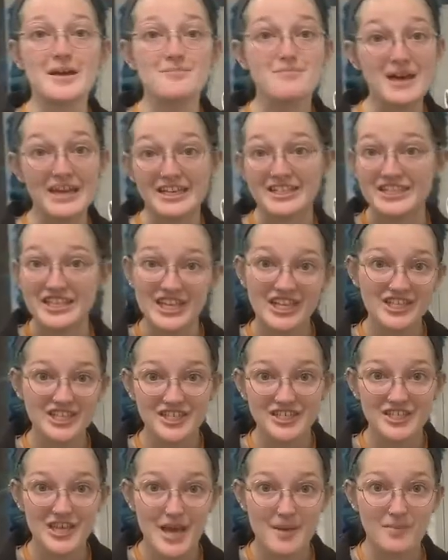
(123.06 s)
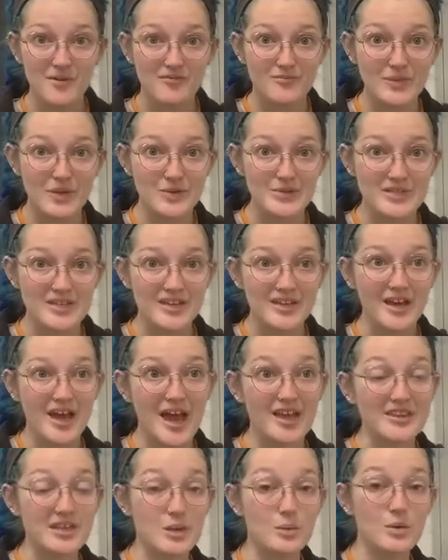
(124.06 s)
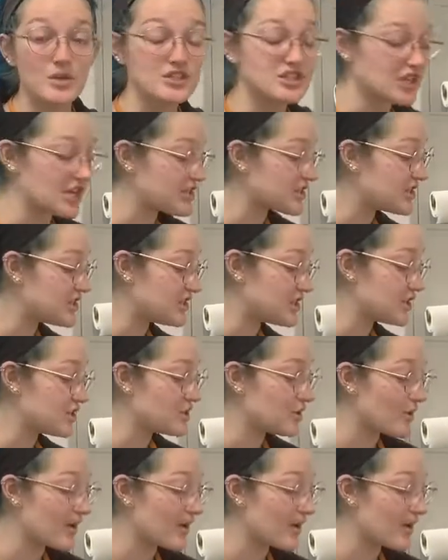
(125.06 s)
meditation type of music, and then we'll just do